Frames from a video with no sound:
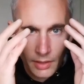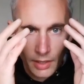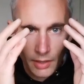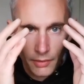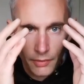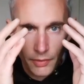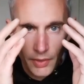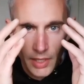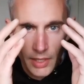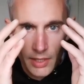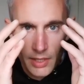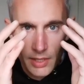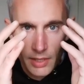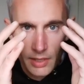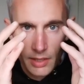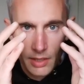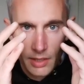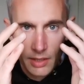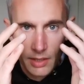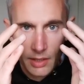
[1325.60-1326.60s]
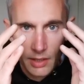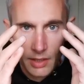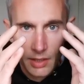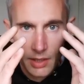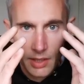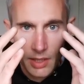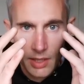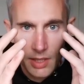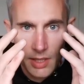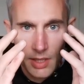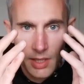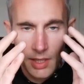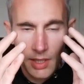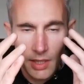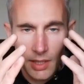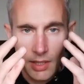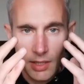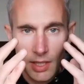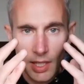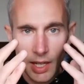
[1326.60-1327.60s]
Their face is
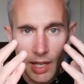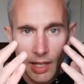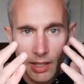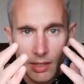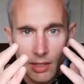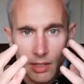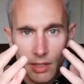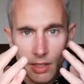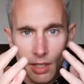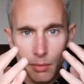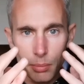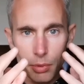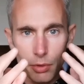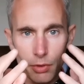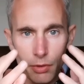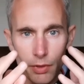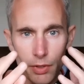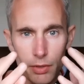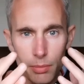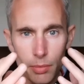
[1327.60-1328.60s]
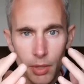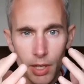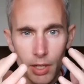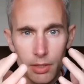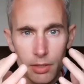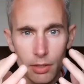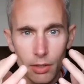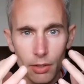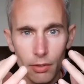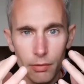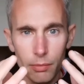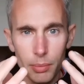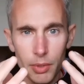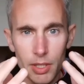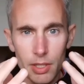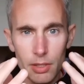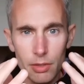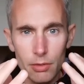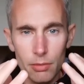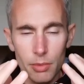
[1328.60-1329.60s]
still intact as they pull this mask off,
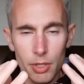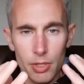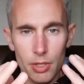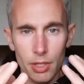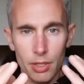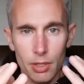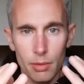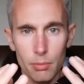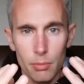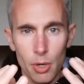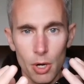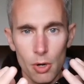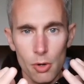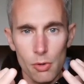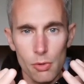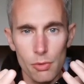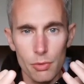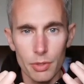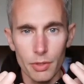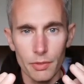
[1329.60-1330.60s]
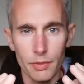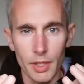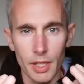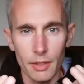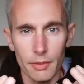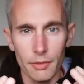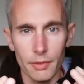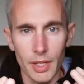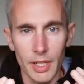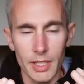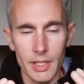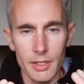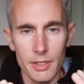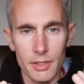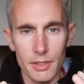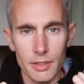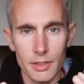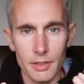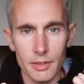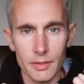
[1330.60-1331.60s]
but it's almost like a mould of their
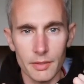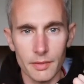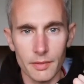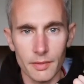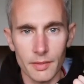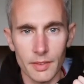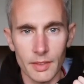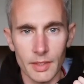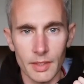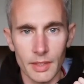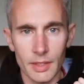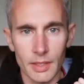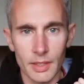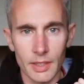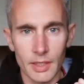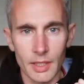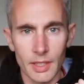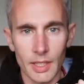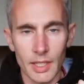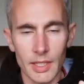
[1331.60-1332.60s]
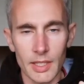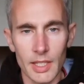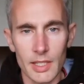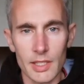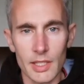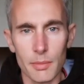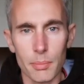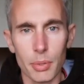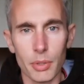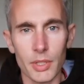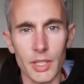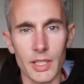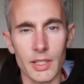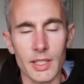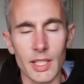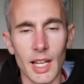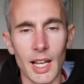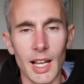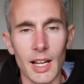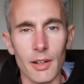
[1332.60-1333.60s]
face. And as they pull
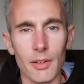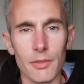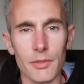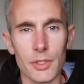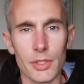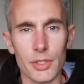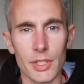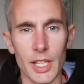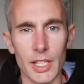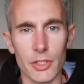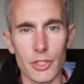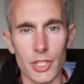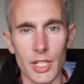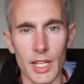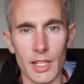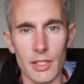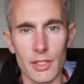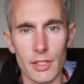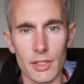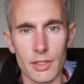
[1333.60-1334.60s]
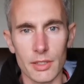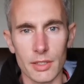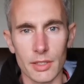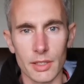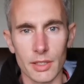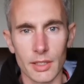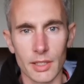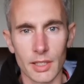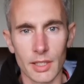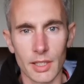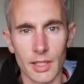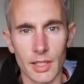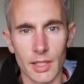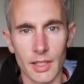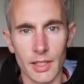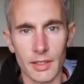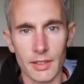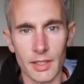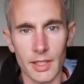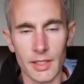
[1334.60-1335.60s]
it down to their chest,
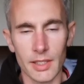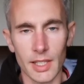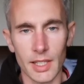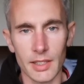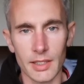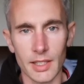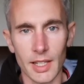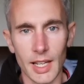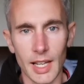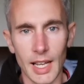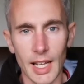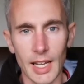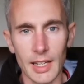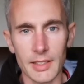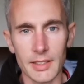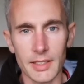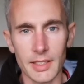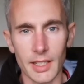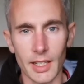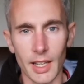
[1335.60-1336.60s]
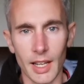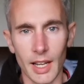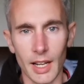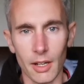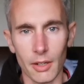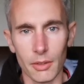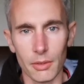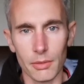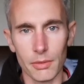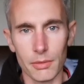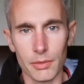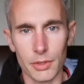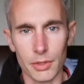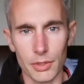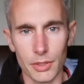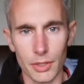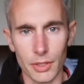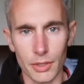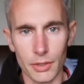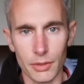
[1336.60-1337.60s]
they then hand it out
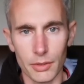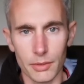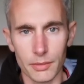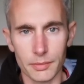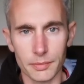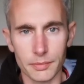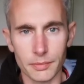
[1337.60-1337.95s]
to you.